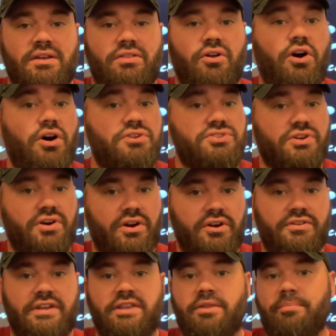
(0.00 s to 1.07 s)
The Hawks are
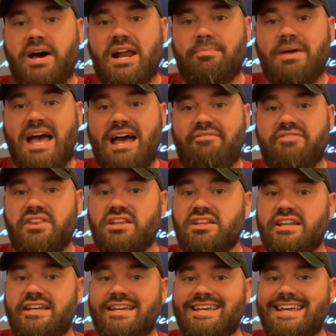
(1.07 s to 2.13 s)
currently in the bottom half of the
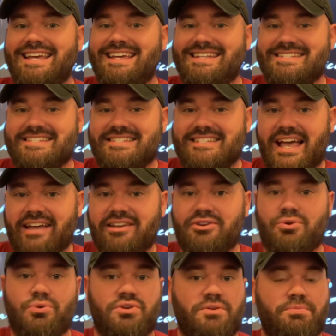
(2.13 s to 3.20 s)
league in
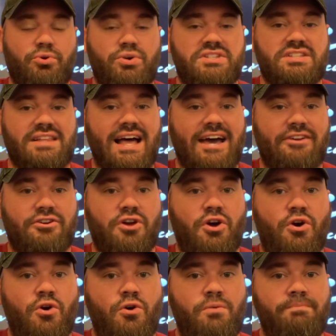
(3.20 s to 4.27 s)
second quarter points allowed at
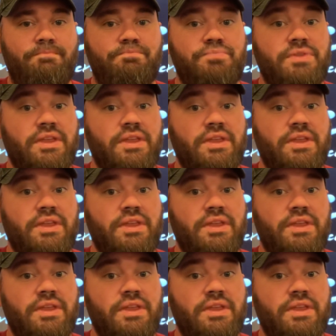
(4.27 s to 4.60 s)
home.